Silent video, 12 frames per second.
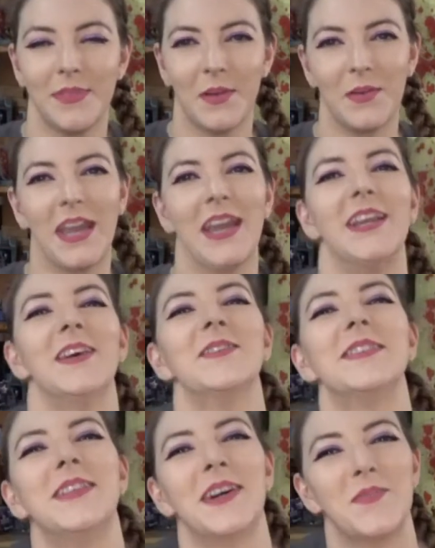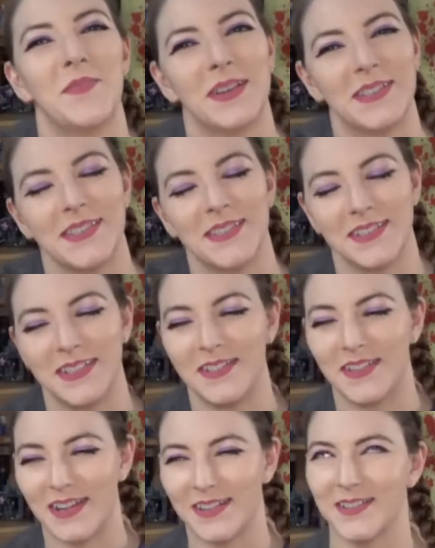Okay, no, it's not a box of saltine
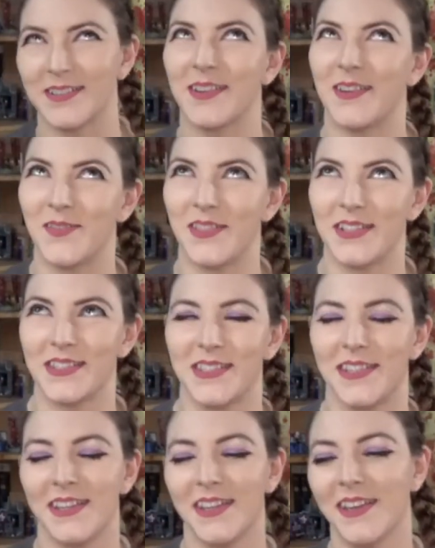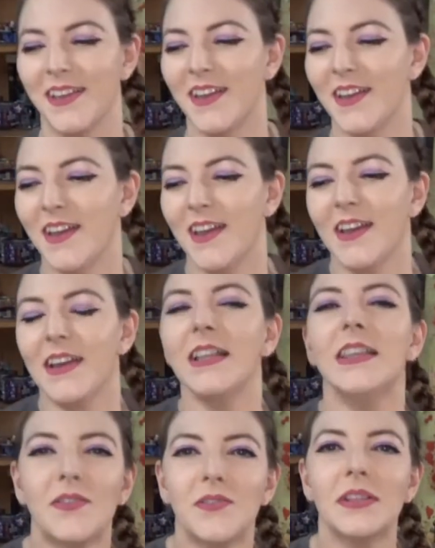crackers, obviously.
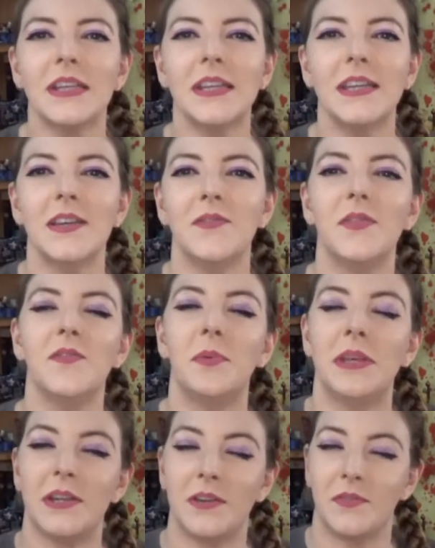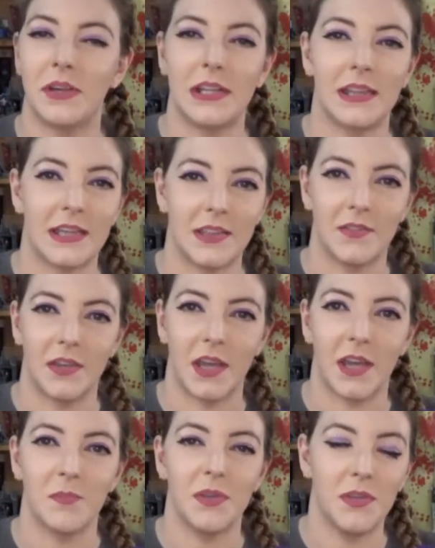Clearly, if you've been here for any length of
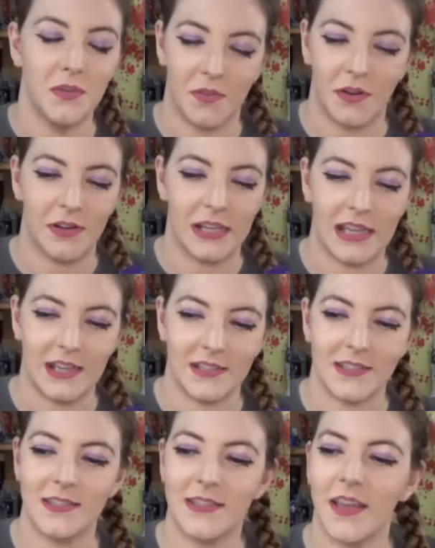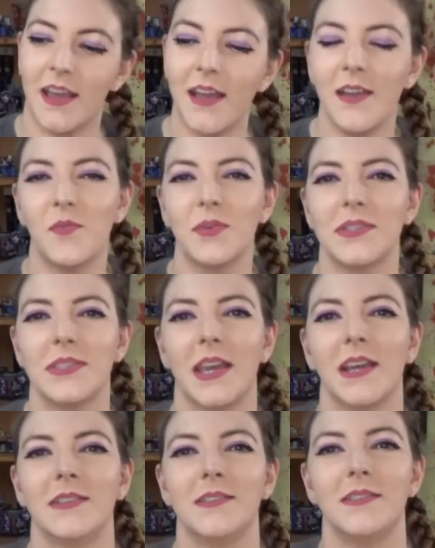time, you've already guessed. I have once
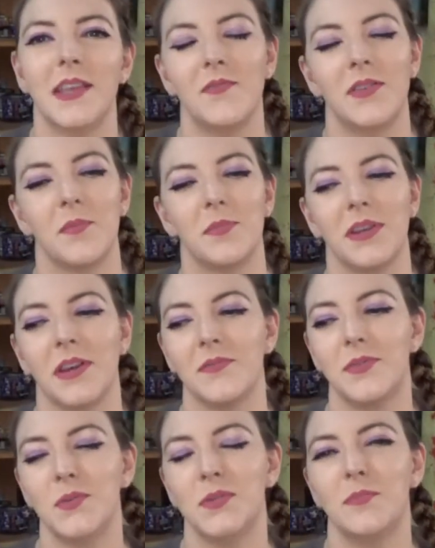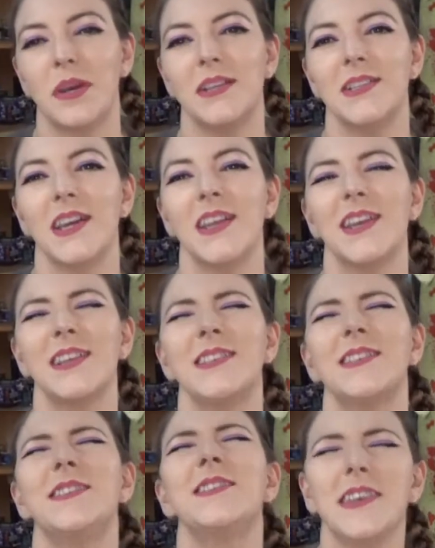again saved up enough to spend an
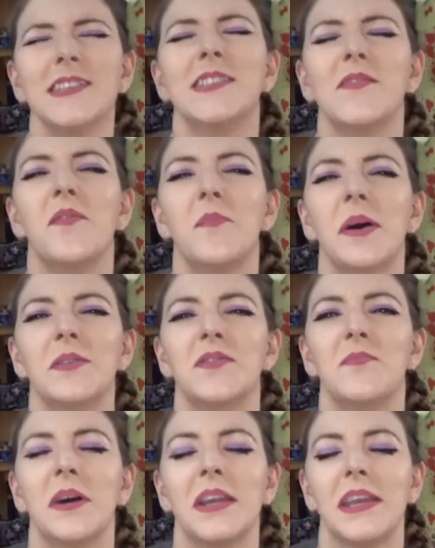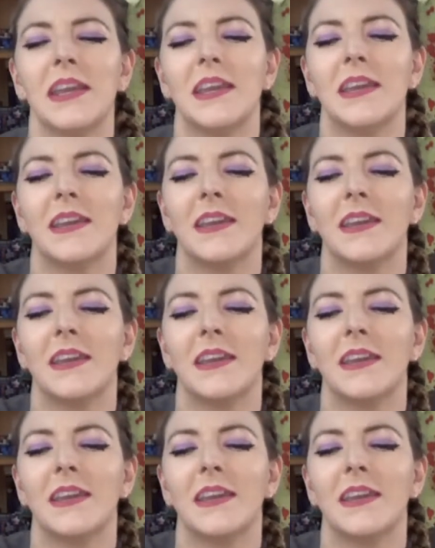excessive amount of money